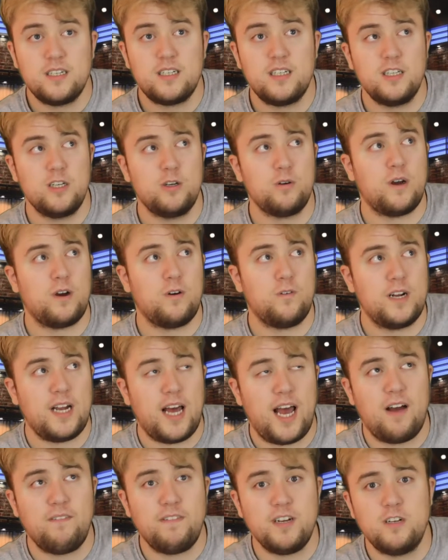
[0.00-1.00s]
You can do
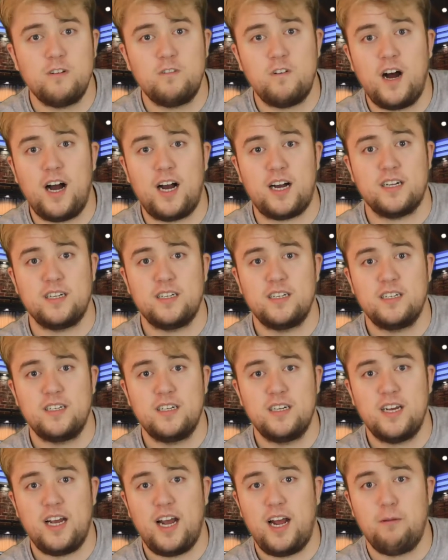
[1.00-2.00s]
whatever you want
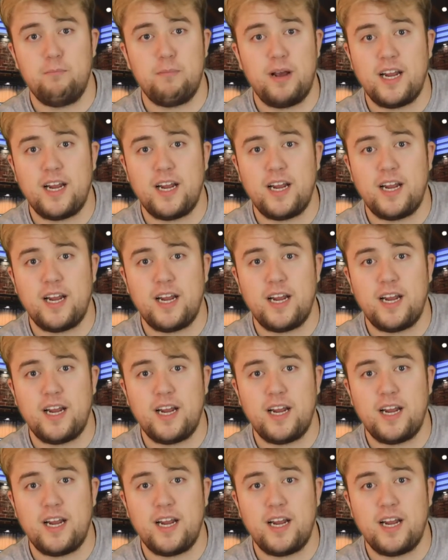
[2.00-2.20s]
and